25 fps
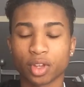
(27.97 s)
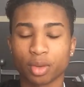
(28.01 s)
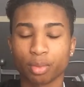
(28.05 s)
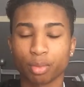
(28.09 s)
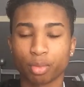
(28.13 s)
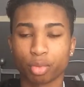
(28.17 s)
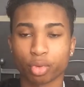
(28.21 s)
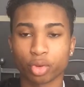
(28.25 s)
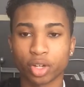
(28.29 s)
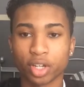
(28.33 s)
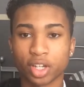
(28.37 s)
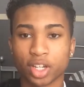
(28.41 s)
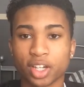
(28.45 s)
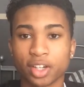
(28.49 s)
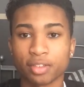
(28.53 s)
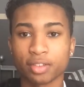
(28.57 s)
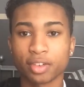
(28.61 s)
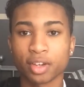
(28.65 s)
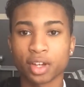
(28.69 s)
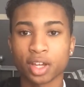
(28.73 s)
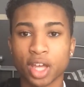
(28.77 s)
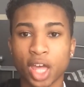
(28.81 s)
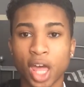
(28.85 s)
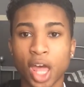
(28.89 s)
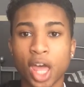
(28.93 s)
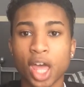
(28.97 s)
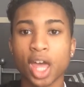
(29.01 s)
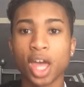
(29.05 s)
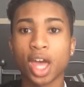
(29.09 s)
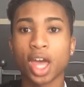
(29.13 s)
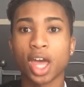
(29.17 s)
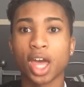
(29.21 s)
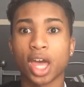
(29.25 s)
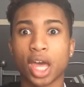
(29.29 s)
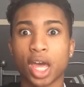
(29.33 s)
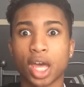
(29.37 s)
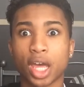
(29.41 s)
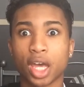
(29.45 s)
breathe,
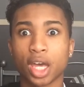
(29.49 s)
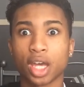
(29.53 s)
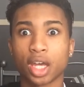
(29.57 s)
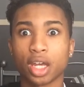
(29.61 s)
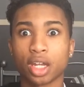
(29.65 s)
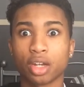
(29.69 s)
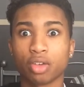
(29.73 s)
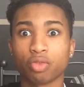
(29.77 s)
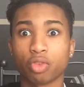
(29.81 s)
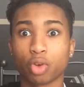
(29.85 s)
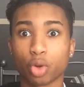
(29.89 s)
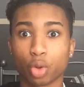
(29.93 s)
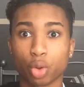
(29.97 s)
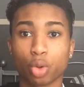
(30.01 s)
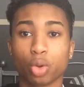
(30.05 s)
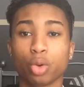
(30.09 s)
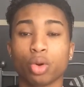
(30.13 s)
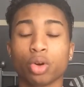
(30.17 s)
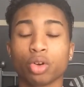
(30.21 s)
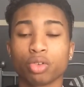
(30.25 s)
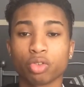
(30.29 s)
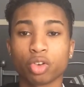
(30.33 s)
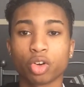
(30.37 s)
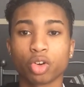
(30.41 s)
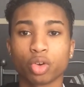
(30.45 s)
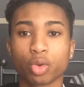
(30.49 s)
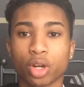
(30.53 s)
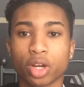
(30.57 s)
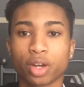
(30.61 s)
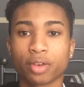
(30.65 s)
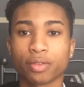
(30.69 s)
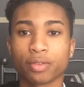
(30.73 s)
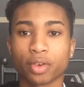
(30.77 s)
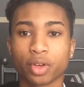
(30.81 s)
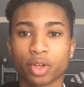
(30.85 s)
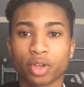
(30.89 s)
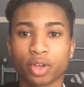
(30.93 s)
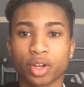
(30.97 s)
and record real quick
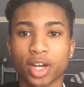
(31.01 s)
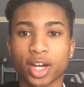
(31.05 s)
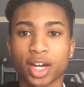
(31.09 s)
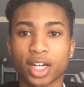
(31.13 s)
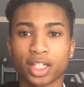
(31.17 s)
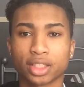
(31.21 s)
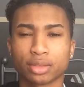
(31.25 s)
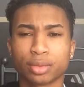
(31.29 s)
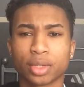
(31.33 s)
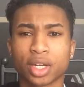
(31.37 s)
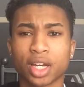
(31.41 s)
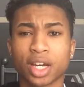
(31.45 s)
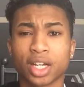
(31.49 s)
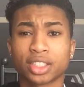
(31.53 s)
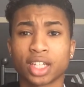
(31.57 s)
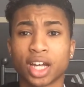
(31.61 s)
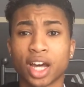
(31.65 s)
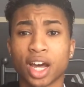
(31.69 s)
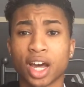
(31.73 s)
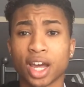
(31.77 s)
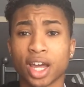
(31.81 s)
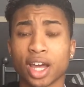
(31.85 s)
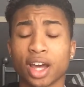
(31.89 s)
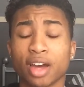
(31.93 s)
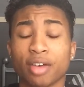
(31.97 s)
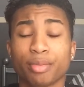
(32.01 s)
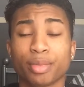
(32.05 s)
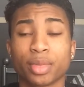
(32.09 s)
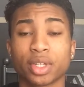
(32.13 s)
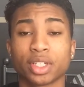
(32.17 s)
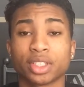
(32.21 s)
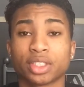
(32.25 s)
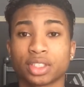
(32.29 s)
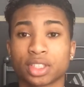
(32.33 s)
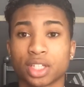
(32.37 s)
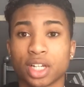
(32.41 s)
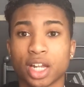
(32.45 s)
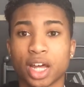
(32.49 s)
for you guys because I have
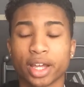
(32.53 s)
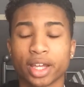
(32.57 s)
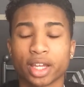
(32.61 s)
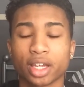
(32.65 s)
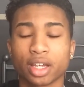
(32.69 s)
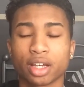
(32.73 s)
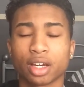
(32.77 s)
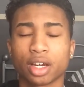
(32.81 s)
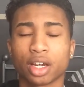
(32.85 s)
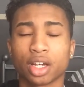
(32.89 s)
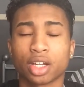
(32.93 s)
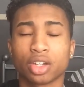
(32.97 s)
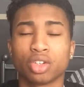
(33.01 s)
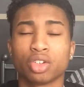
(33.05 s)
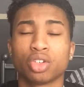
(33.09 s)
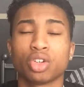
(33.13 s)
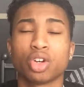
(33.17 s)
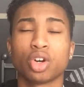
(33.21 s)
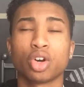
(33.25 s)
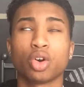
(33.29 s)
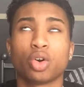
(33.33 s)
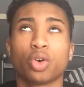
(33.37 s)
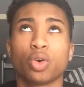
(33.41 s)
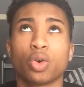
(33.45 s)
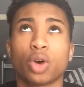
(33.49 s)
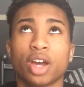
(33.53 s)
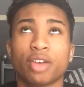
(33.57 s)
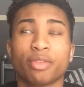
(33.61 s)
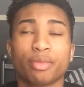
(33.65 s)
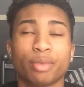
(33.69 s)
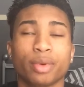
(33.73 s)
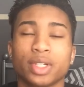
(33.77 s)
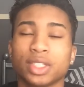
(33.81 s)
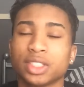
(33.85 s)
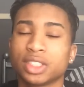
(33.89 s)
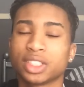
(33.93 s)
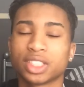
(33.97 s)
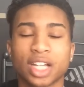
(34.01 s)
been slacking. I know I've
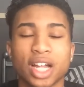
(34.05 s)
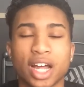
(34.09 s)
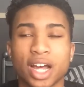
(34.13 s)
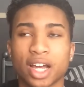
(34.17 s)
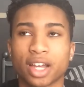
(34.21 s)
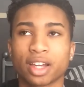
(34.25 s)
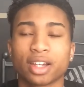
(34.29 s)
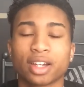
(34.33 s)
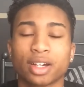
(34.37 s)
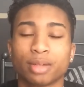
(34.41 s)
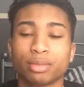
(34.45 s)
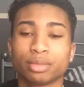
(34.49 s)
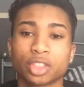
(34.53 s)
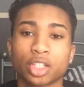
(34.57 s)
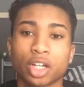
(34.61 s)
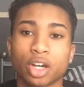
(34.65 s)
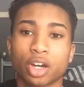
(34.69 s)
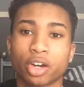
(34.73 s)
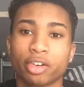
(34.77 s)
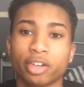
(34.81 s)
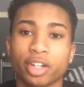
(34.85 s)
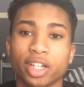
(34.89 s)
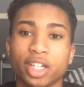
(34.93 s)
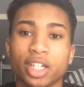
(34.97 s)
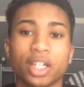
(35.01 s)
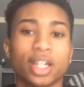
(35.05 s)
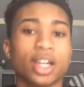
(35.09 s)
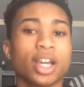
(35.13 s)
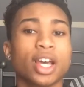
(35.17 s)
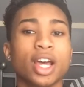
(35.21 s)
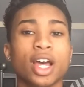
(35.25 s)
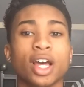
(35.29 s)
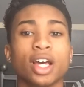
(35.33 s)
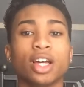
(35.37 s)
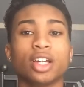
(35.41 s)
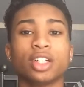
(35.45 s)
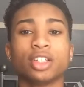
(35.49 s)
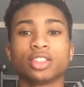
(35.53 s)
been slacking. I'm sorry.
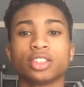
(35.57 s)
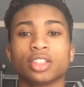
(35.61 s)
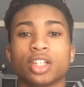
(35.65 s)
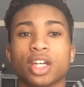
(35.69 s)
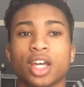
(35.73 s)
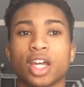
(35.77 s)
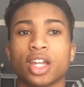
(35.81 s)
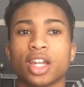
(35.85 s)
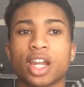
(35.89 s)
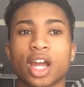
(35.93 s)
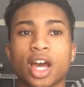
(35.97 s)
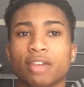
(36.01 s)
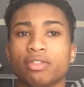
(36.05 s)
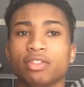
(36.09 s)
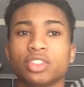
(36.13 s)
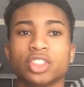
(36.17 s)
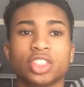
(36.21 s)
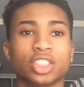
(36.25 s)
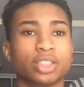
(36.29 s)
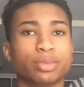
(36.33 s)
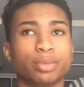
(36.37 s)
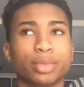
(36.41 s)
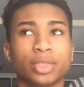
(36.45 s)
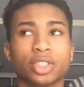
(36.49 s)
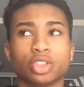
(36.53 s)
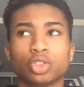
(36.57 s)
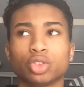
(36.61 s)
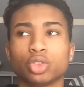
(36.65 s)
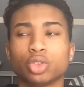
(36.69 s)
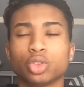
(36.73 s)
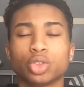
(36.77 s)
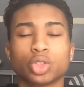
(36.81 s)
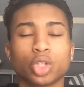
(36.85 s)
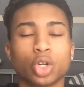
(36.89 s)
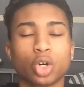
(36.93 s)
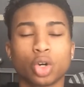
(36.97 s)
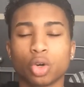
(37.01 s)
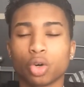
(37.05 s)
And I've just been
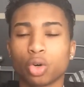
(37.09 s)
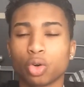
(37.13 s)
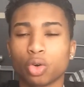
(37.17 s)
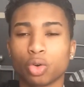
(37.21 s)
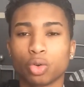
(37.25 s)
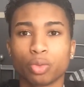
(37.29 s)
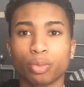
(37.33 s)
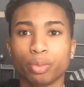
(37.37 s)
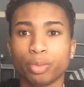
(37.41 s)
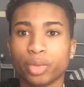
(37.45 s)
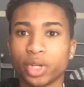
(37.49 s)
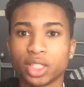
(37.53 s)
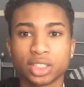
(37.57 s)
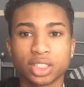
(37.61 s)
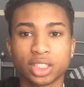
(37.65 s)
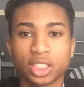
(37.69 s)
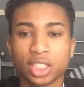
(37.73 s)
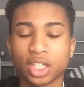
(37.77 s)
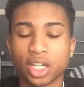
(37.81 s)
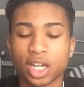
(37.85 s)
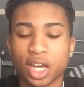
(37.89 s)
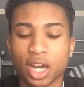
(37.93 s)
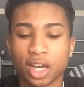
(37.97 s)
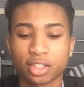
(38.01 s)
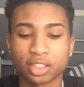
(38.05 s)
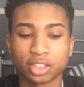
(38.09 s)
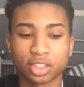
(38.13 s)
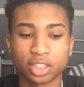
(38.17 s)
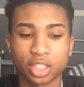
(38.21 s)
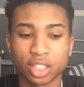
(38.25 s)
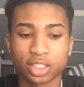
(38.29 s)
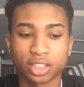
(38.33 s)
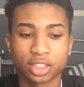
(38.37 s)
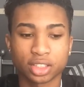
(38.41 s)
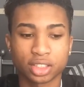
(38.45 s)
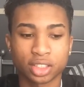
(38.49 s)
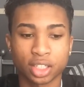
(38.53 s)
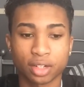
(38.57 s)
so busy. I
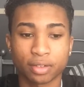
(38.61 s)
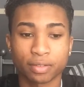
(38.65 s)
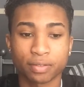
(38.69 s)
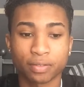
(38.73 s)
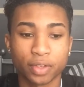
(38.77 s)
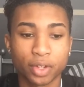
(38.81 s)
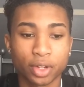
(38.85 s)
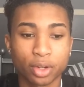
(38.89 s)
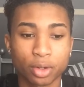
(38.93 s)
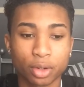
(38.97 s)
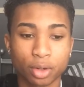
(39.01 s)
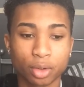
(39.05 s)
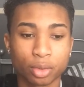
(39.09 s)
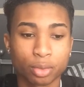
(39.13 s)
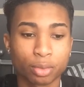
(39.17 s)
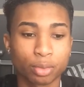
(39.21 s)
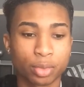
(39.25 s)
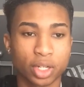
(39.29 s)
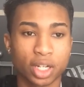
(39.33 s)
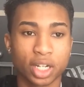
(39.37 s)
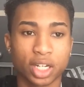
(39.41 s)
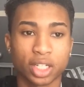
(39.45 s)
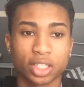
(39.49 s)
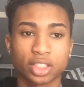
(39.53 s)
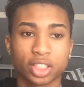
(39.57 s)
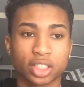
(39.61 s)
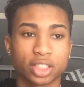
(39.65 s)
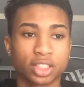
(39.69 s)
just did a film and I